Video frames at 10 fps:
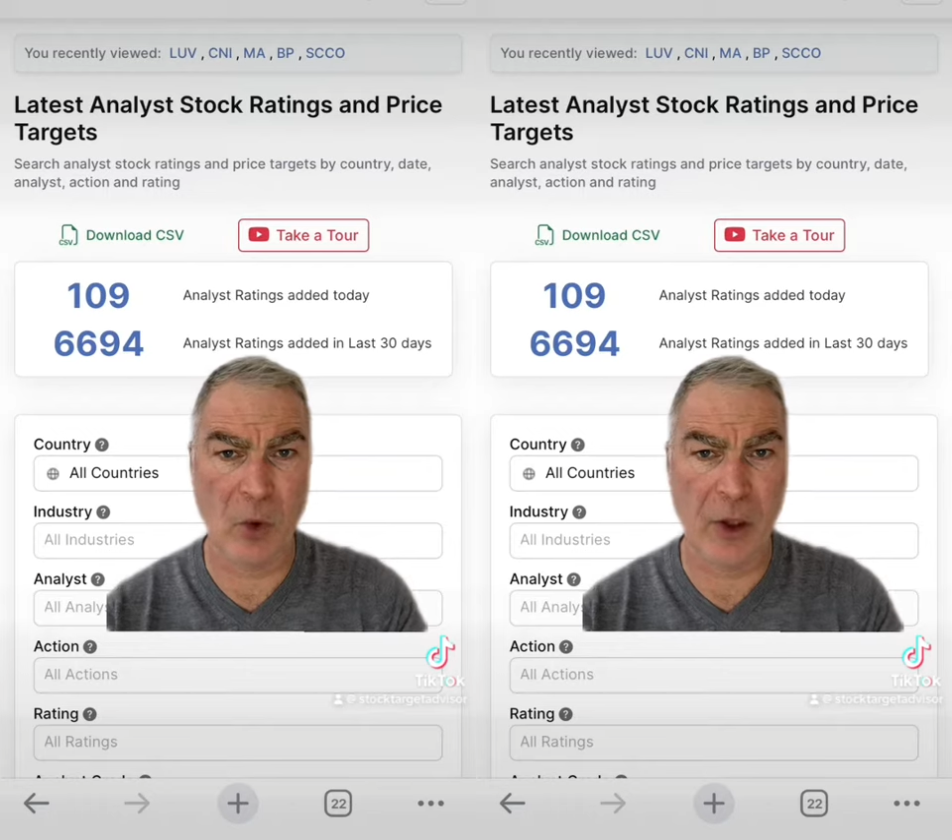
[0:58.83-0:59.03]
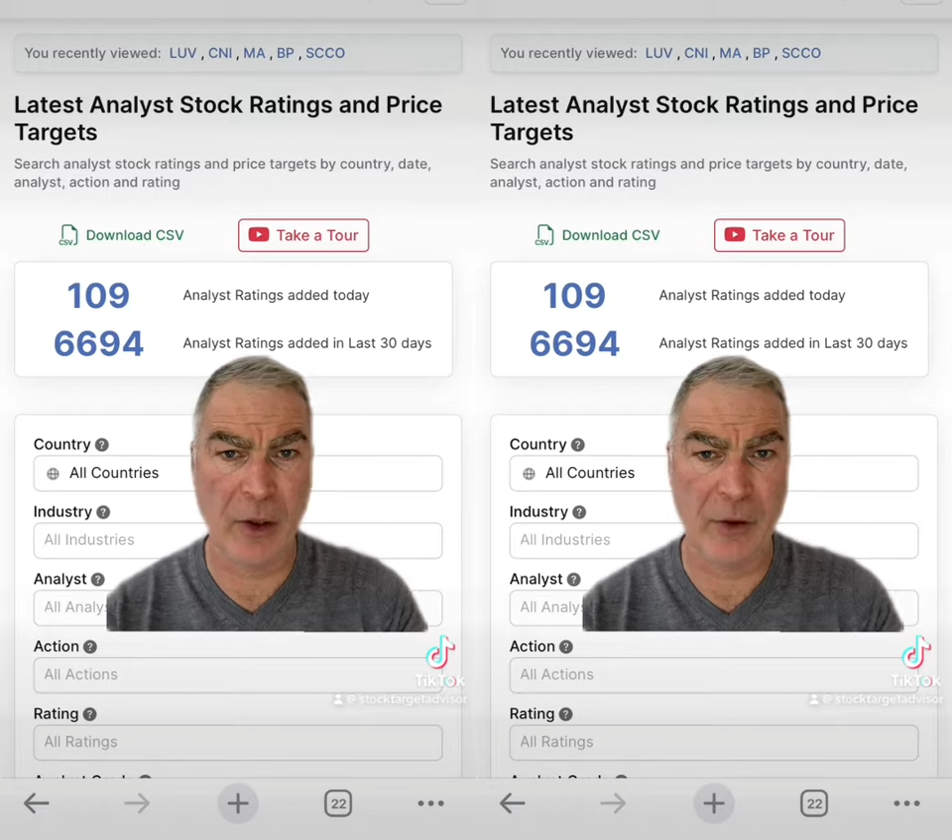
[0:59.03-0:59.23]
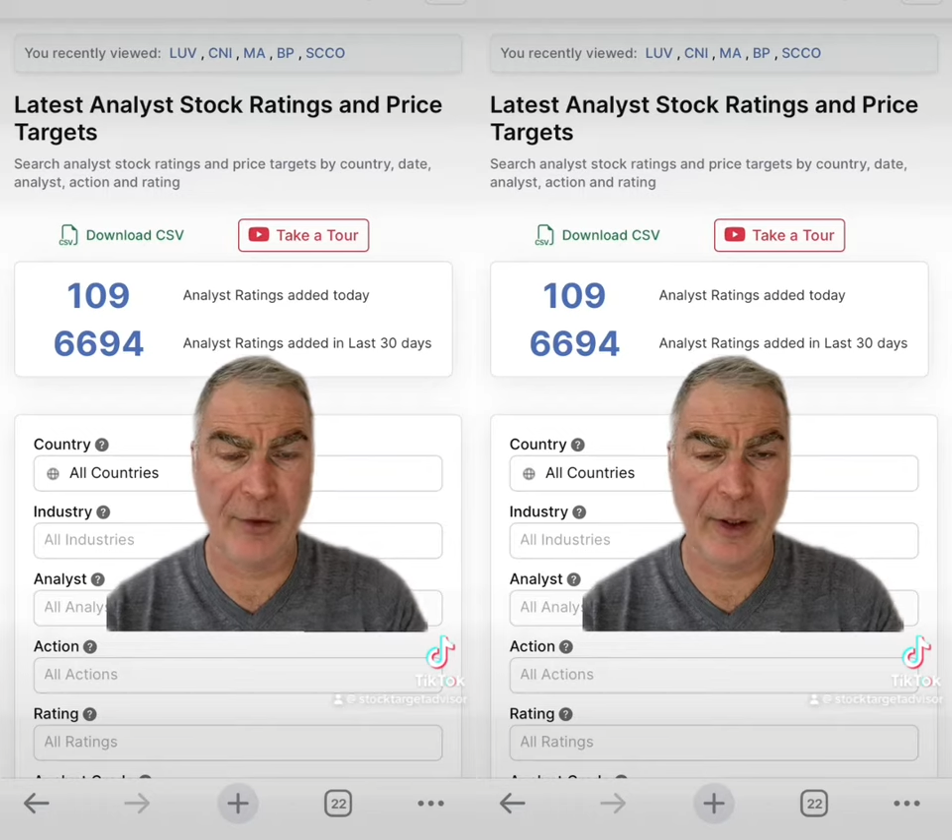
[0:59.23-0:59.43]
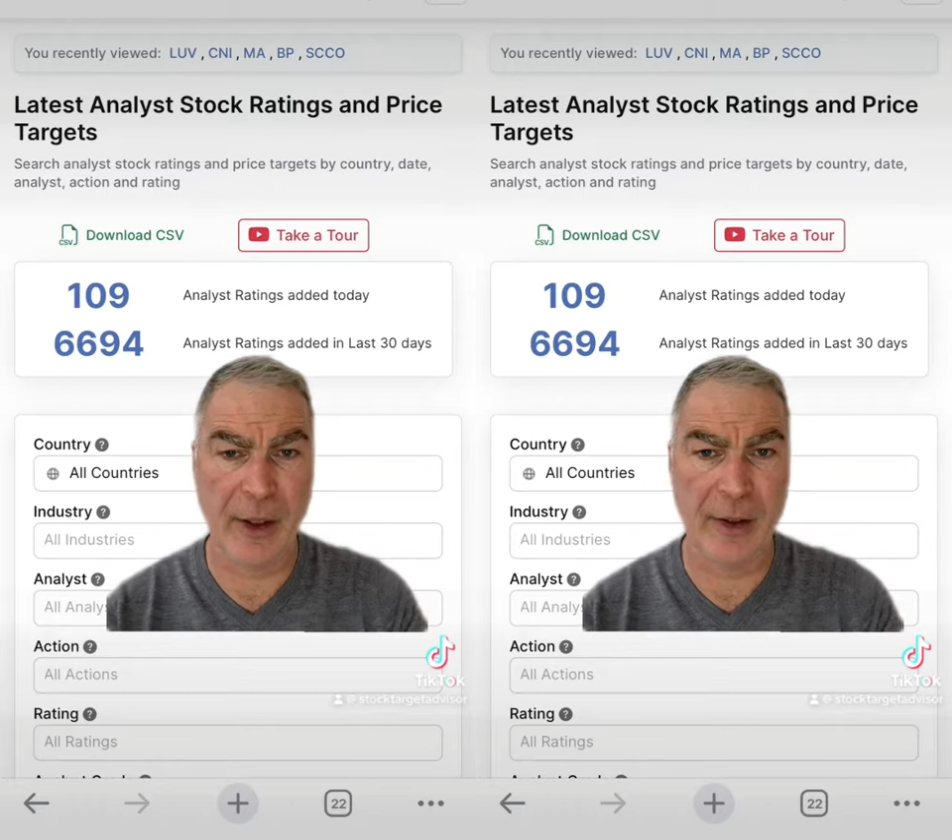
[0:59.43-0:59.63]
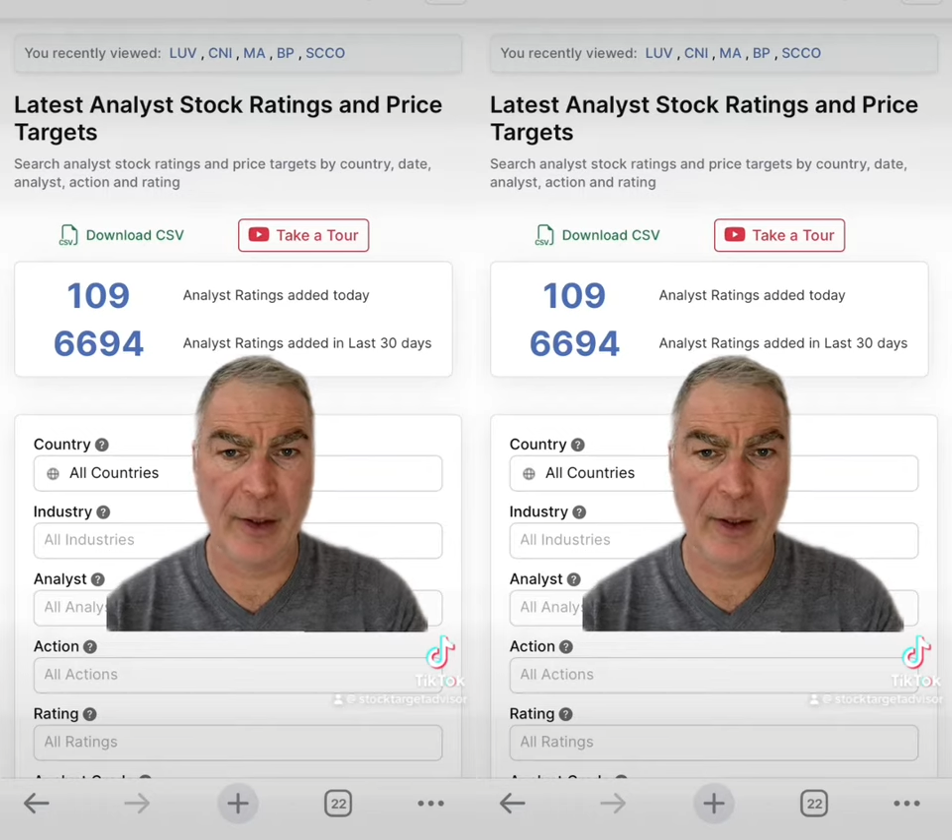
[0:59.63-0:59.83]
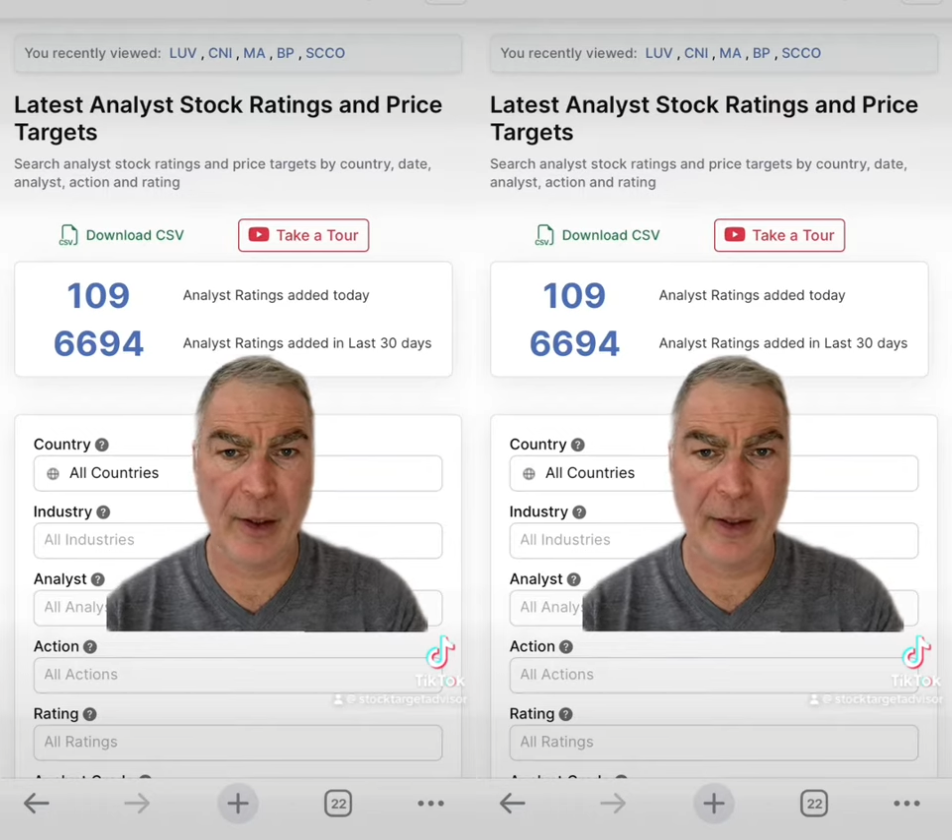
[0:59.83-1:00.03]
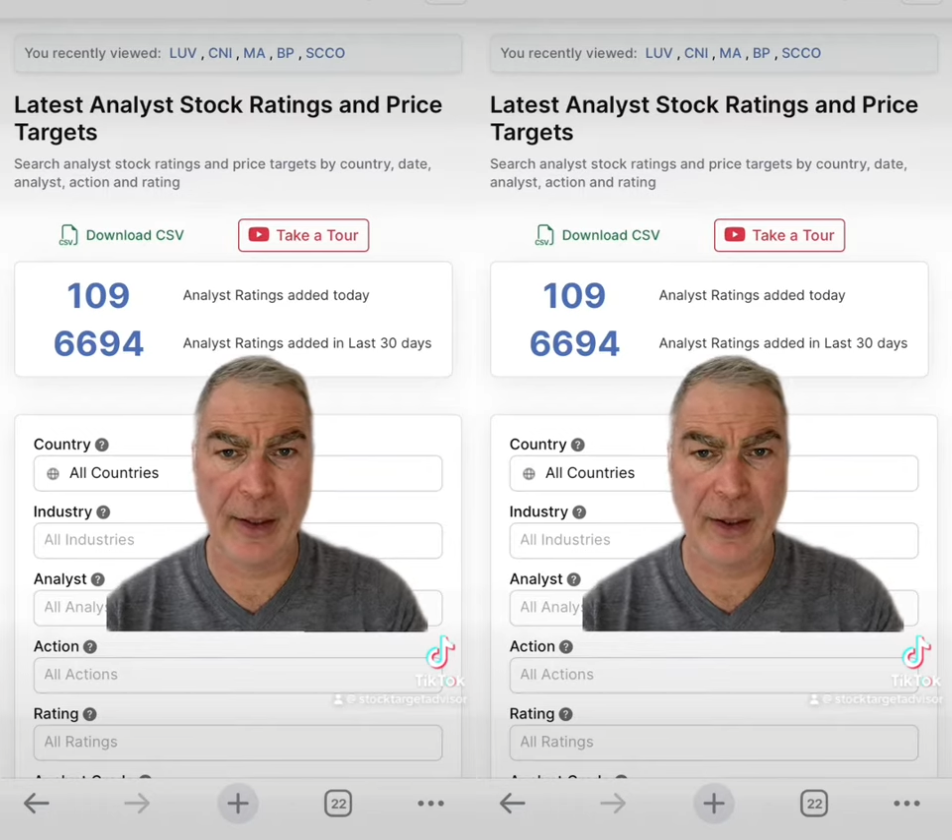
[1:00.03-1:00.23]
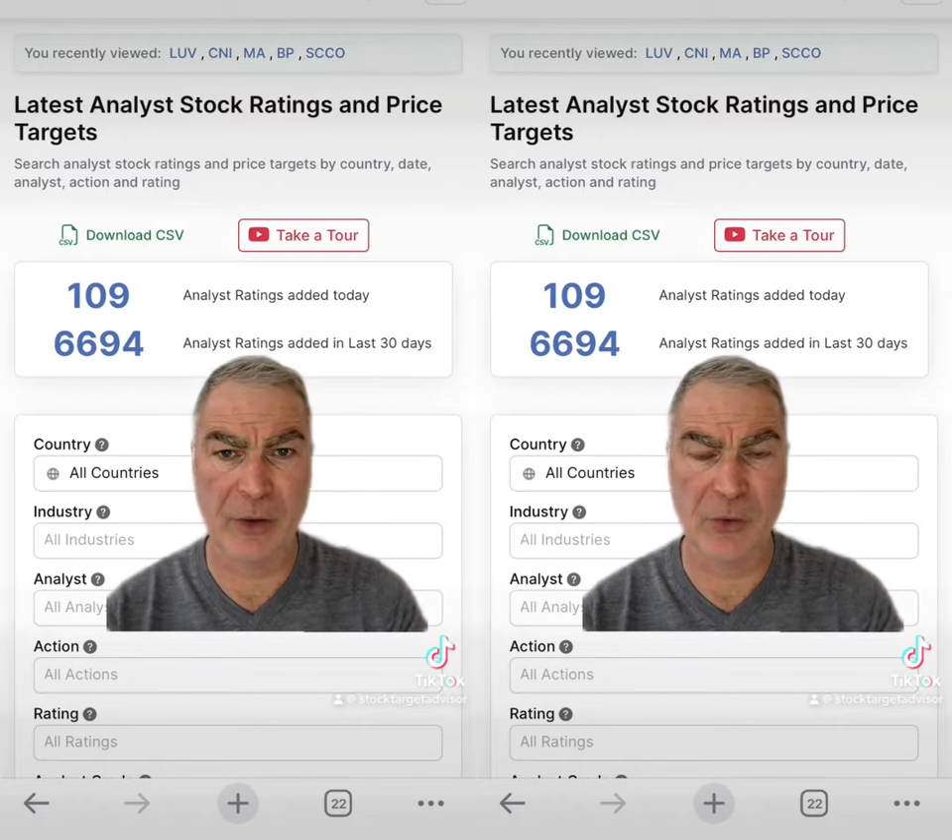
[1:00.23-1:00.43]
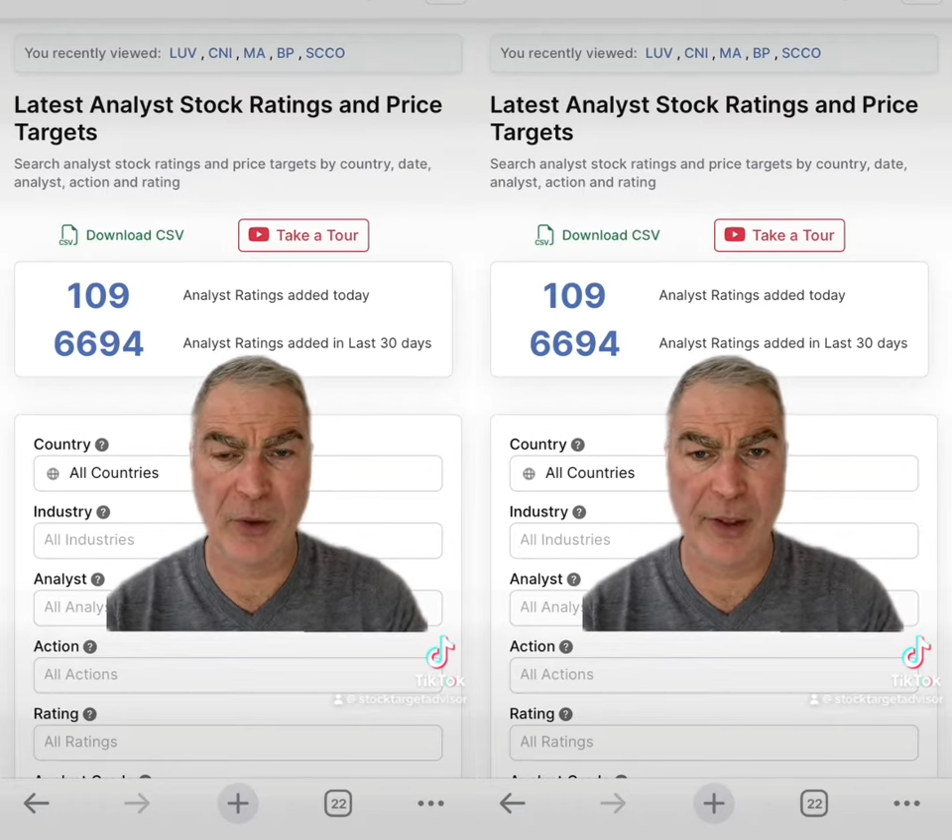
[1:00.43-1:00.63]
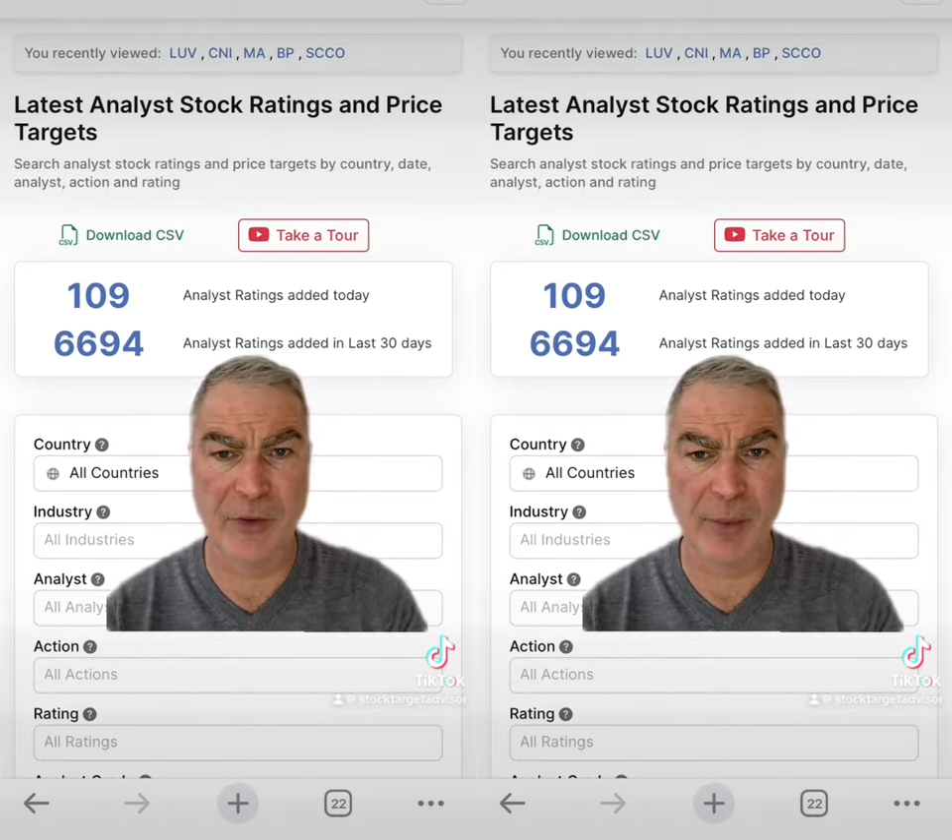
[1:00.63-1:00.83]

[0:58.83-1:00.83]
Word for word: 109 uh, analyst ratings.